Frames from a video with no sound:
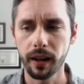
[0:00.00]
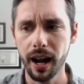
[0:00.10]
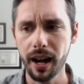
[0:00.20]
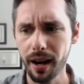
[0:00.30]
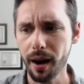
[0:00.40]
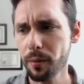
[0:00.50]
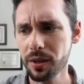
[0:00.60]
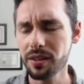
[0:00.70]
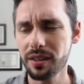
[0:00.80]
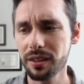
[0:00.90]
I
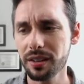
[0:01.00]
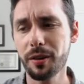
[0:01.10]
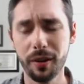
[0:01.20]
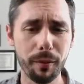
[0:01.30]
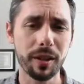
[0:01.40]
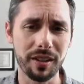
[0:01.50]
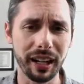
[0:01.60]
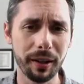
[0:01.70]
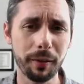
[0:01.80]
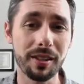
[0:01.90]
would say
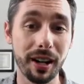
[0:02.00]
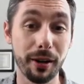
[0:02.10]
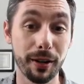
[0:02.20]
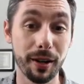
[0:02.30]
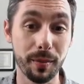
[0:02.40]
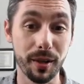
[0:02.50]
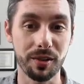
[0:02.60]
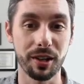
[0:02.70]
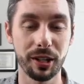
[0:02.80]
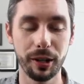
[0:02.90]
it was kind of an
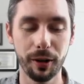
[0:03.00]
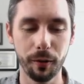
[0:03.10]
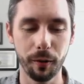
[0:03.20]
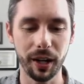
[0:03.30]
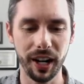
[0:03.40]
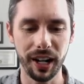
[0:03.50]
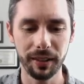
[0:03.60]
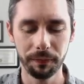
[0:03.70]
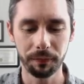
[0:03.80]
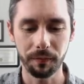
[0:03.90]
obsession. When I
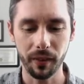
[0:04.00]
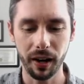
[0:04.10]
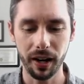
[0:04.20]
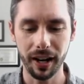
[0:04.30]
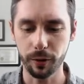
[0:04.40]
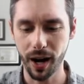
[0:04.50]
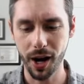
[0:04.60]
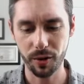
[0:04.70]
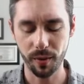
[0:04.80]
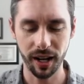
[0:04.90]
had
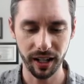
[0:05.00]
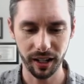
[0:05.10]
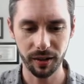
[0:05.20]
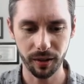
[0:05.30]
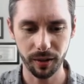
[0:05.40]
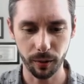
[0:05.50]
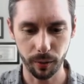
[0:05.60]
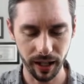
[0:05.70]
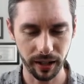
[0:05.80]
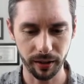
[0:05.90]
graduated
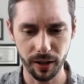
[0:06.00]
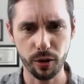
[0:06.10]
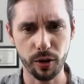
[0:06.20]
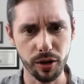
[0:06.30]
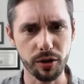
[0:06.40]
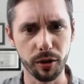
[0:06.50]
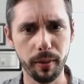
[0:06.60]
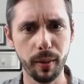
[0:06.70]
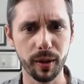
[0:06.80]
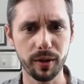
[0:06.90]
regular traditional
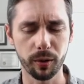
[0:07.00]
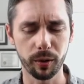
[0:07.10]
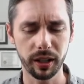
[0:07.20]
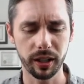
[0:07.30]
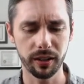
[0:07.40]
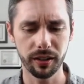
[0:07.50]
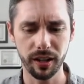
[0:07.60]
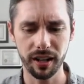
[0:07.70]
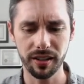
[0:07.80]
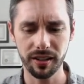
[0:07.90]
public school here in the
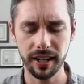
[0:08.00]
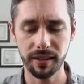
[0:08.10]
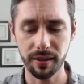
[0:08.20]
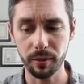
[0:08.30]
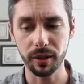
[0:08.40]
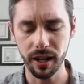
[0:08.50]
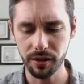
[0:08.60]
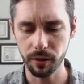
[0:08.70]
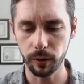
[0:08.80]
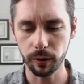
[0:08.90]
United States up till high
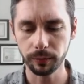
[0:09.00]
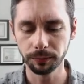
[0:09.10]
school,